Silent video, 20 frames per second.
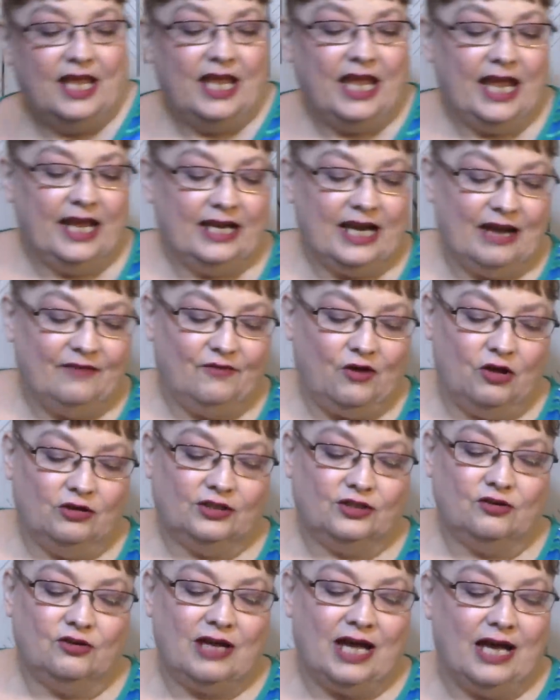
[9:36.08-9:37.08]
And I've
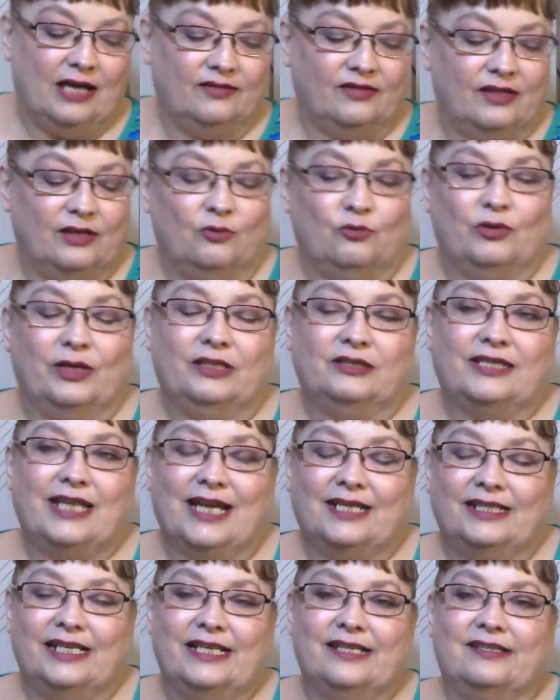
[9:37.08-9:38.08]
also got the Real
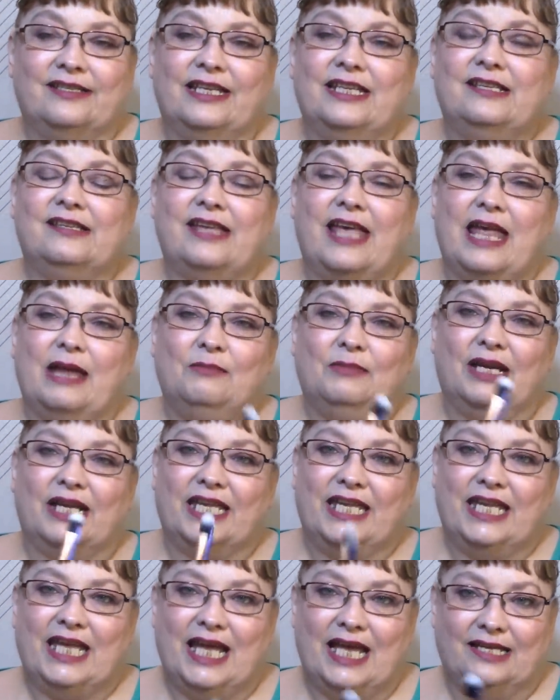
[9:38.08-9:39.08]
Techniques. These came in a
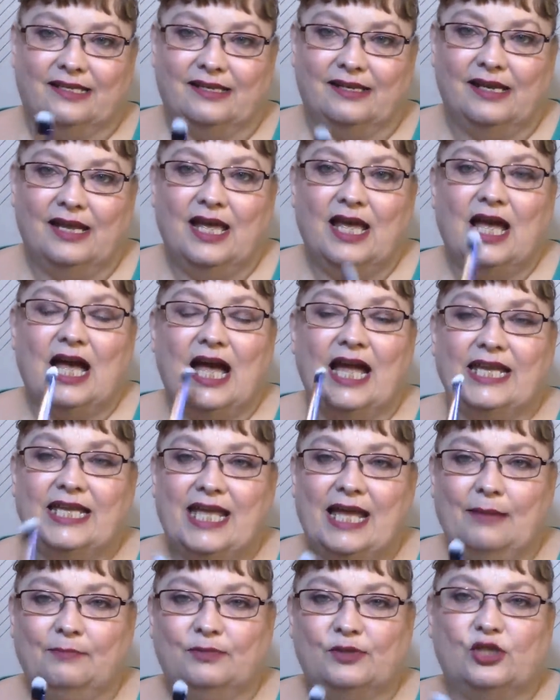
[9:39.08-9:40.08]
kit. I
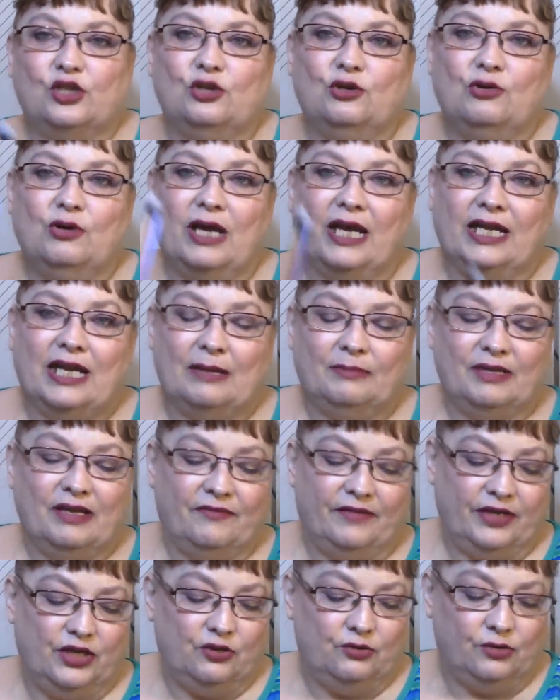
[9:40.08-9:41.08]
kept two, and I'm
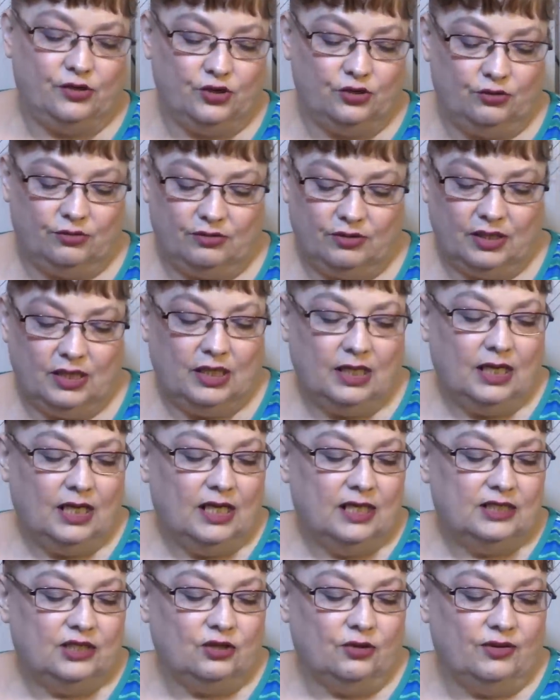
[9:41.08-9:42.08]
giving you two.
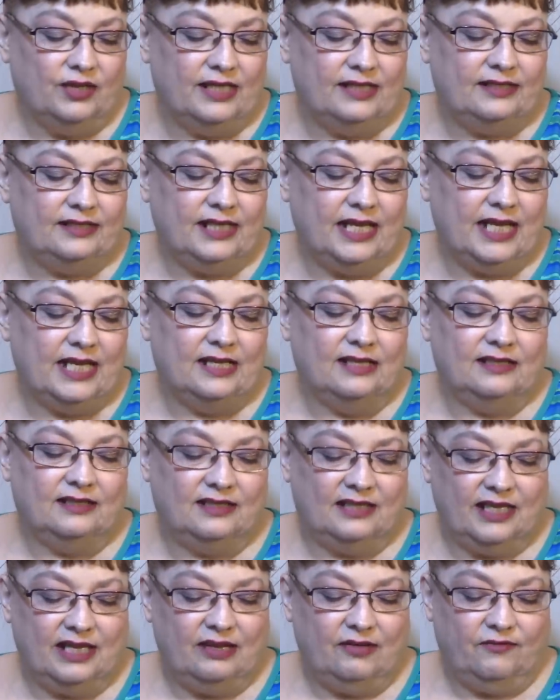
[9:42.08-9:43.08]
So this
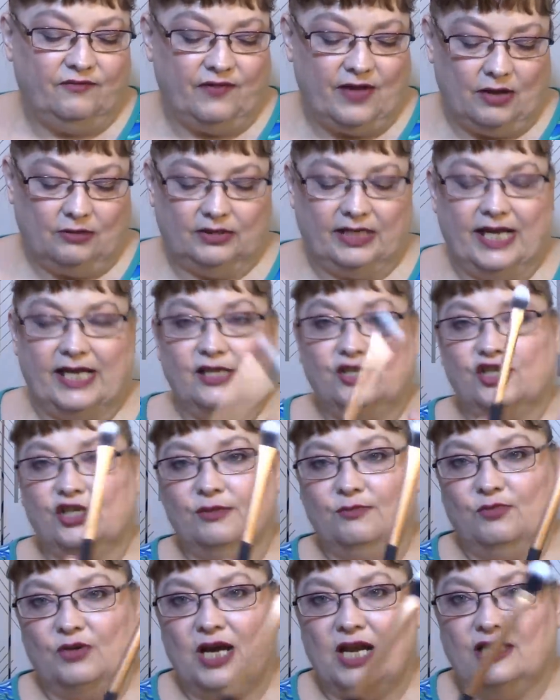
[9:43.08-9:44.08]
is the
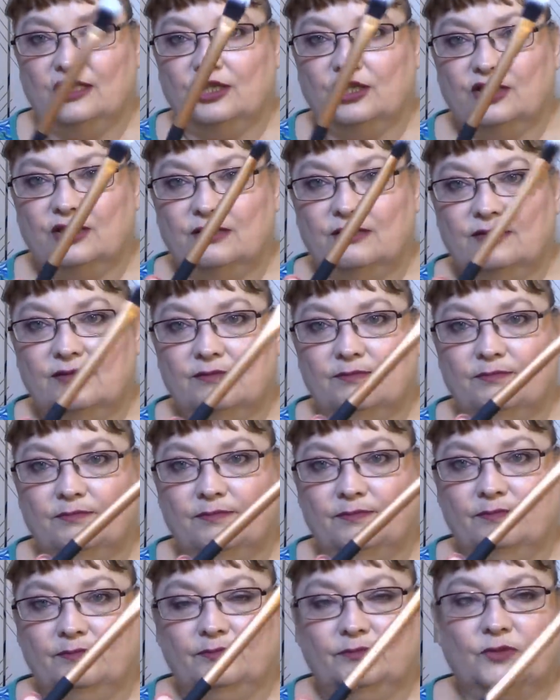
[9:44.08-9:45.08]
foundation brush,
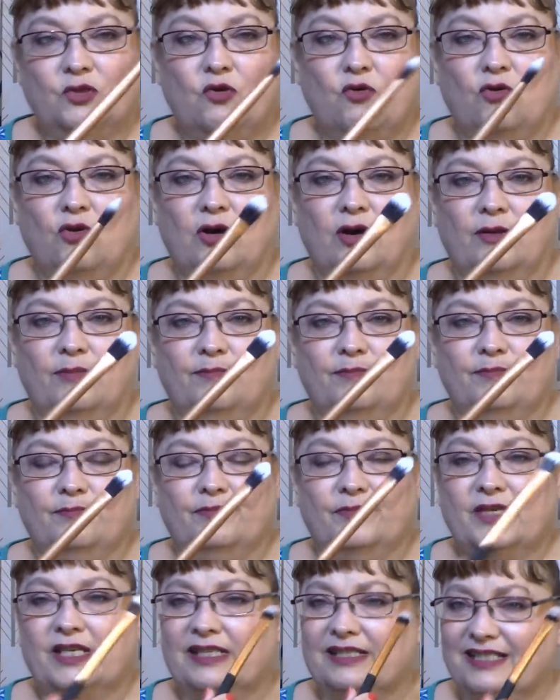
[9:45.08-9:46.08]
or
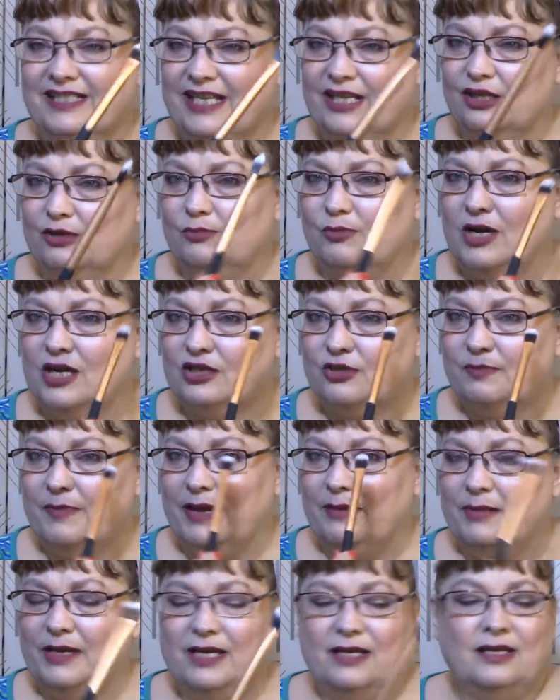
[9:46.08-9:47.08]
concealer brush
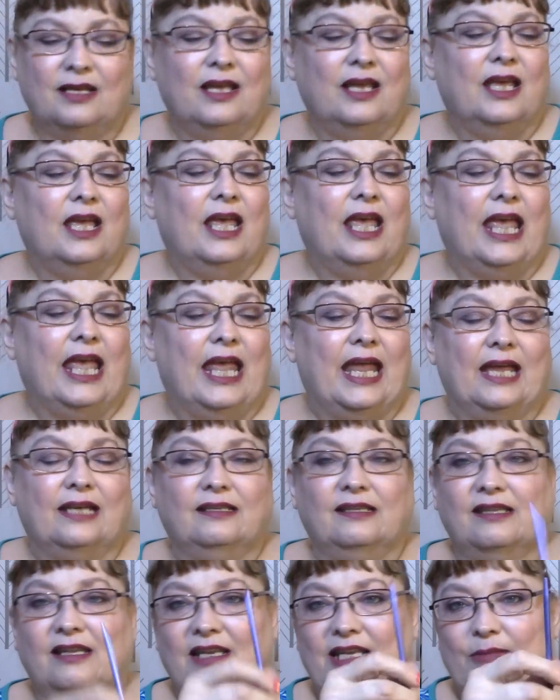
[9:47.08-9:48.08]
maybe,
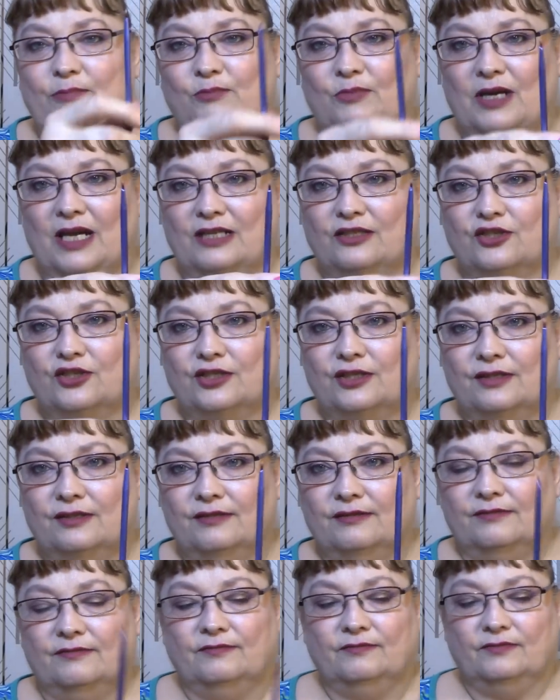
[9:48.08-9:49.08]
and the lip brush
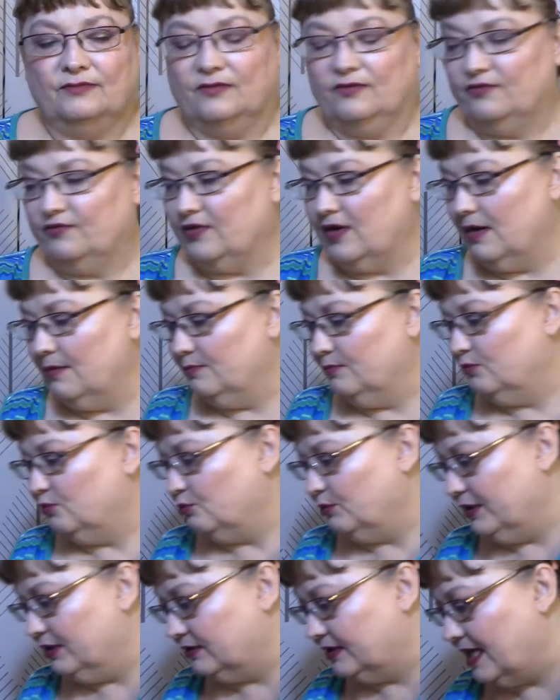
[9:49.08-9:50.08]
from
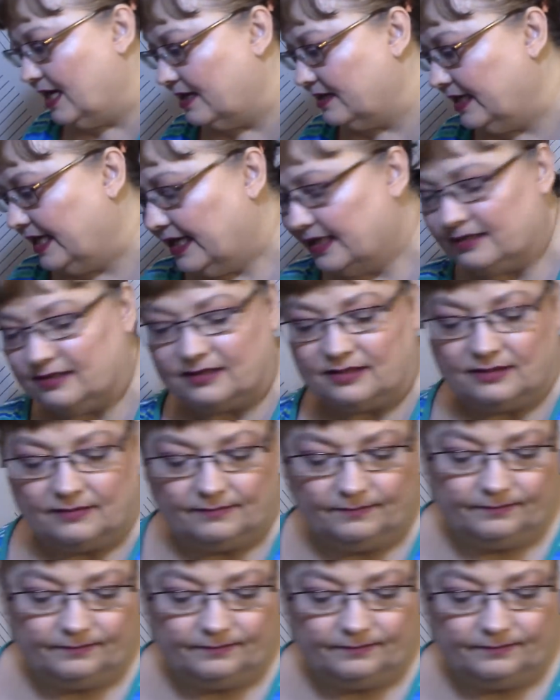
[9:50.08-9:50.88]
Real Techniques.